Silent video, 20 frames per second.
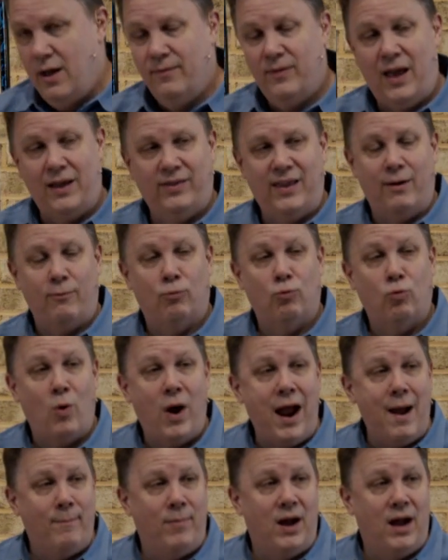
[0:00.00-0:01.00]
that, that
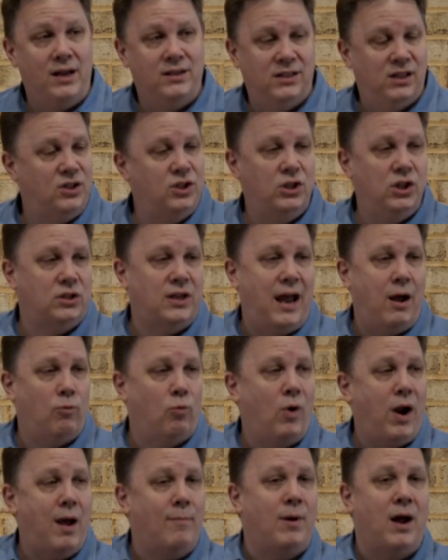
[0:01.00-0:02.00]
rabbis, this is just how
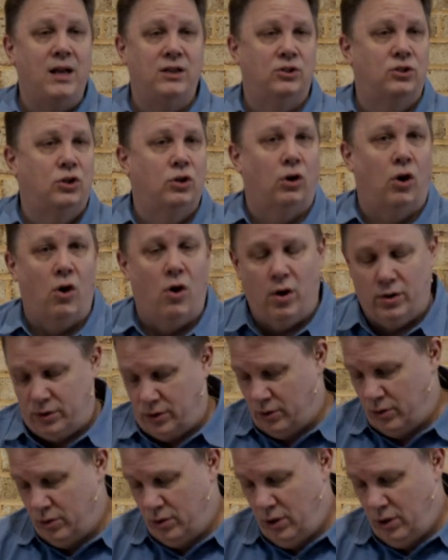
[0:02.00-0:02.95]
rabbis taught.